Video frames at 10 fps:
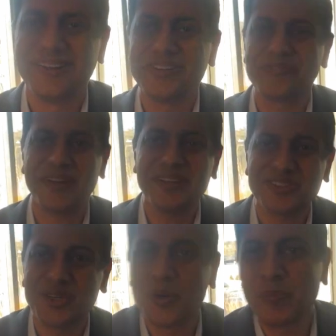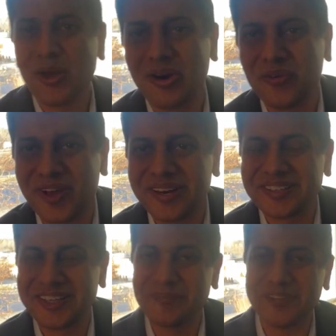Dear friends, I hope you all are well and
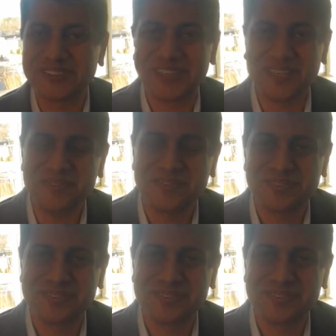keeping safe.